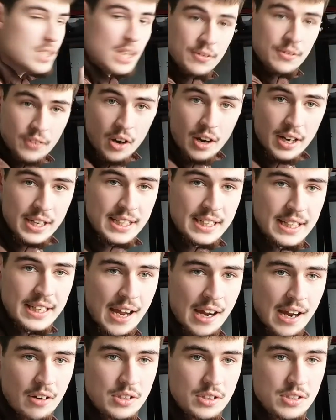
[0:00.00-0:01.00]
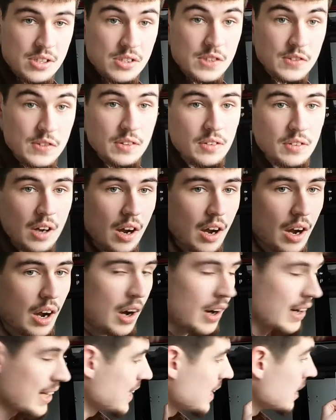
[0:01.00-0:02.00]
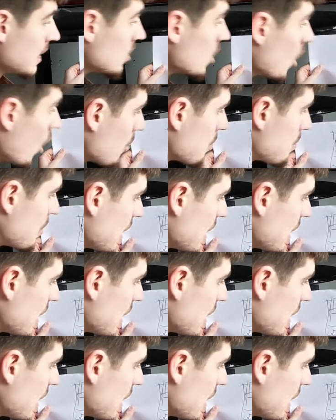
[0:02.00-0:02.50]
defining characters, i.e. not